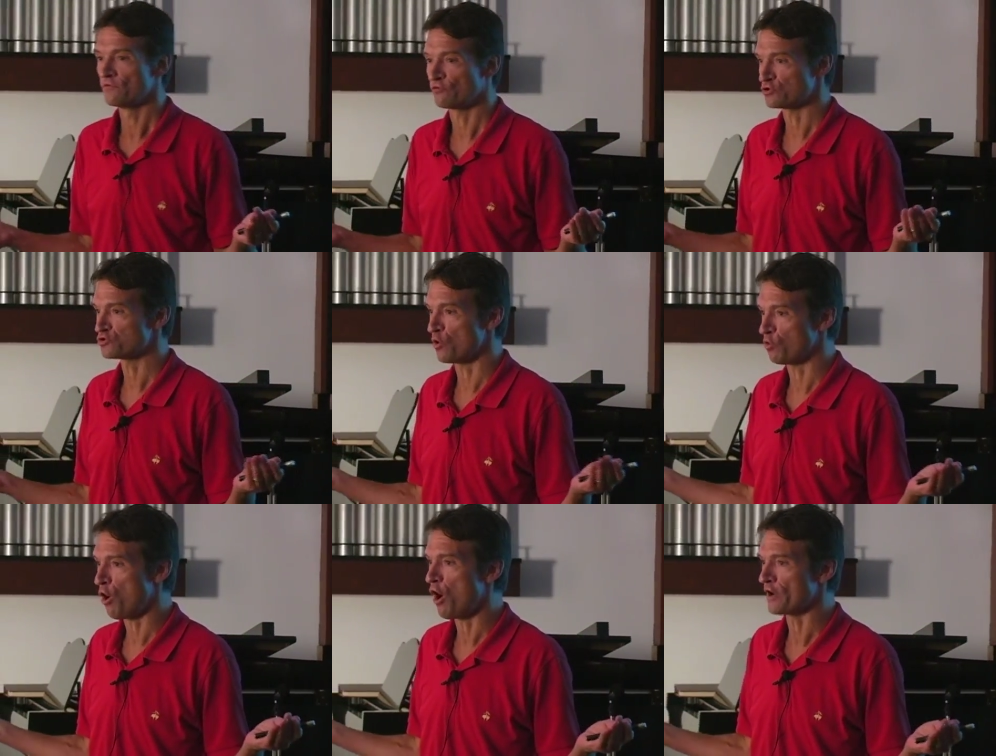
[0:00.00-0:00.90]
for so
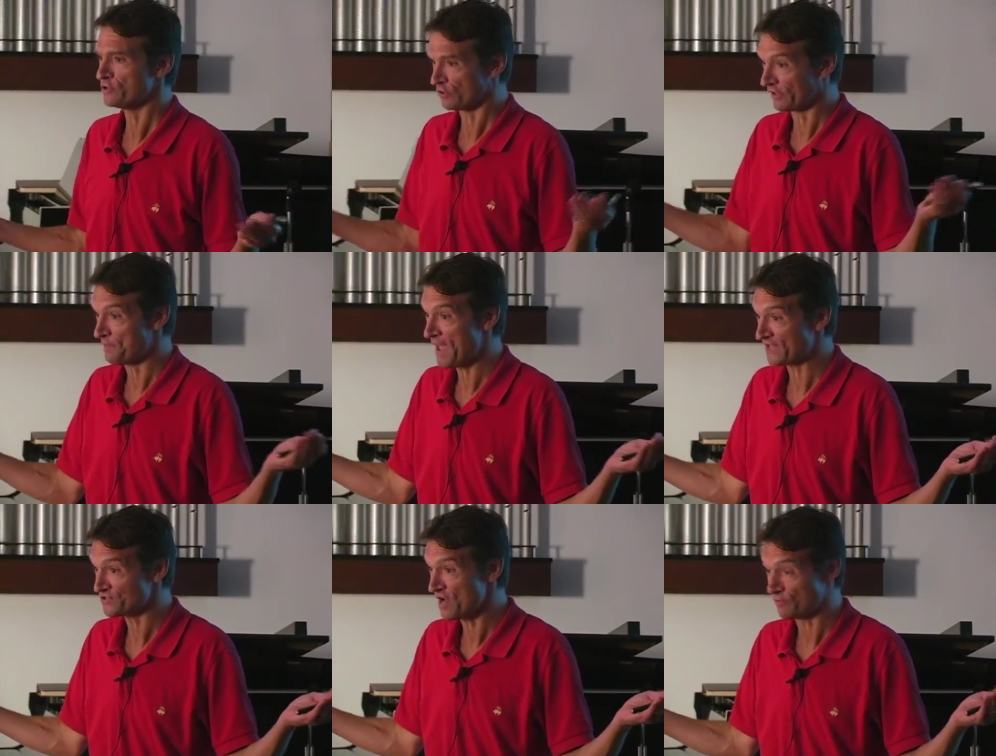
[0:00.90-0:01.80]
long, you're going to
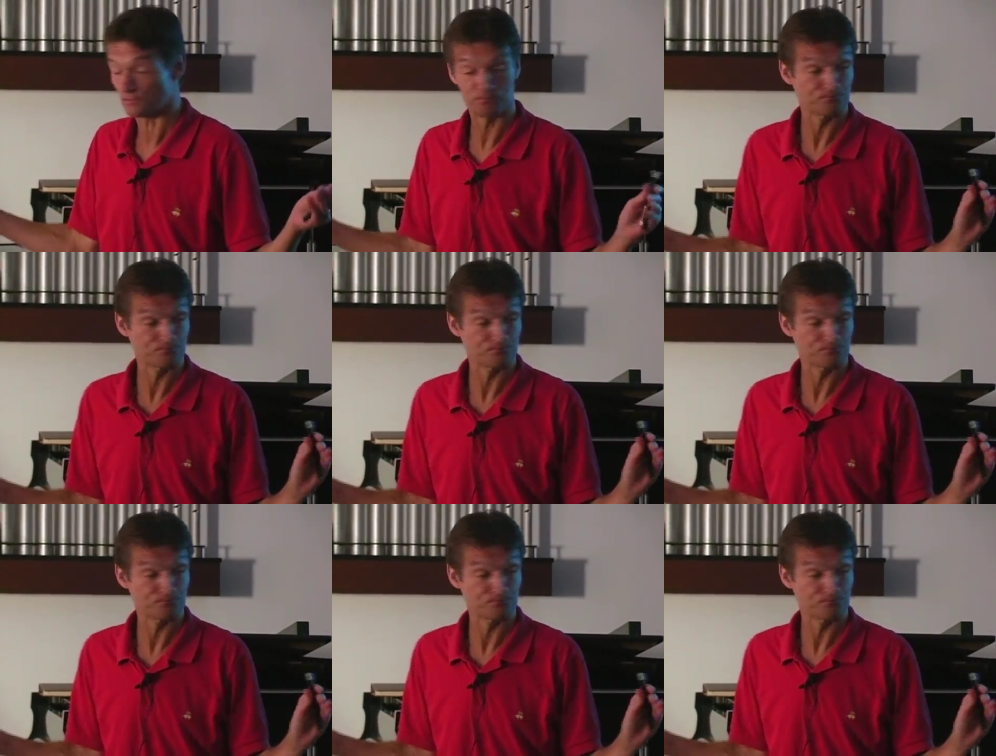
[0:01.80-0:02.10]
pass out.